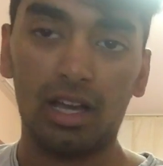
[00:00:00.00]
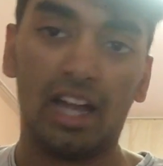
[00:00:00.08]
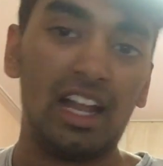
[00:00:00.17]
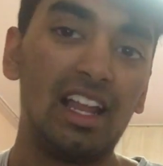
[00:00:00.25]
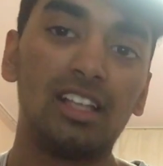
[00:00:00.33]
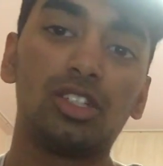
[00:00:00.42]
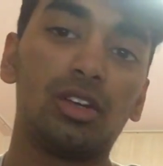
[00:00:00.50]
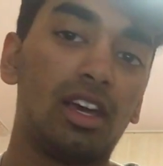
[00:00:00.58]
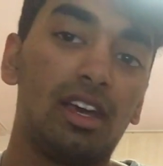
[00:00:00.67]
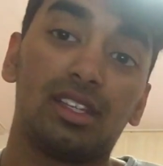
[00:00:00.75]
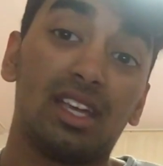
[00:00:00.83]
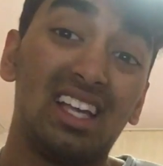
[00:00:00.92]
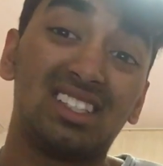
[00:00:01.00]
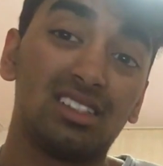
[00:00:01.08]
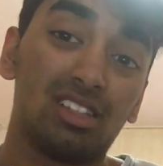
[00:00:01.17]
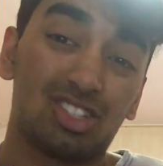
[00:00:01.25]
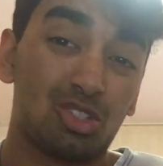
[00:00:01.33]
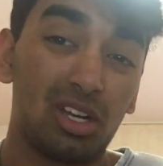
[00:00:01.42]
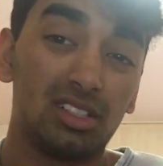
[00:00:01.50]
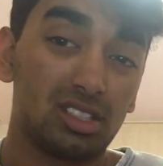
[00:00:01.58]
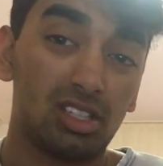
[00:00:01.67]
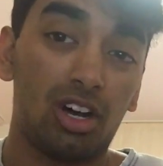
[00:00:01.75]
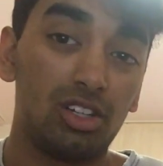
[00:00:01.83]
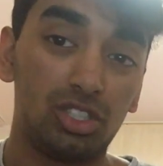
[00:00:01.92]
And it lets you hit the strings as
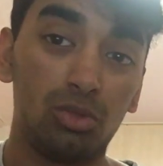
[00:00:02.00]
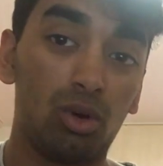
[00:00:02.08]
hard as you